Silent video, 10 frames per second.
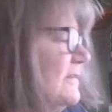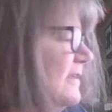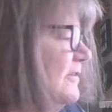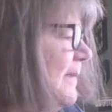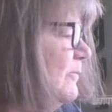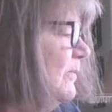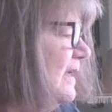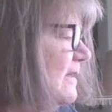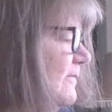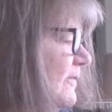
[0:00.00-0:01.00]
dropped one
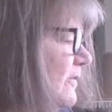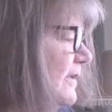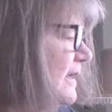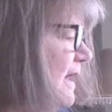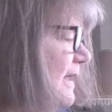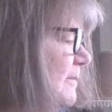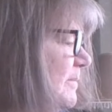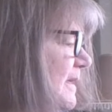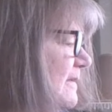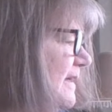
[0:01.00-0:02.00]
on the floor and got it
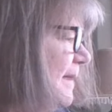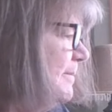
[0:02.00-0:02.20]
picked up.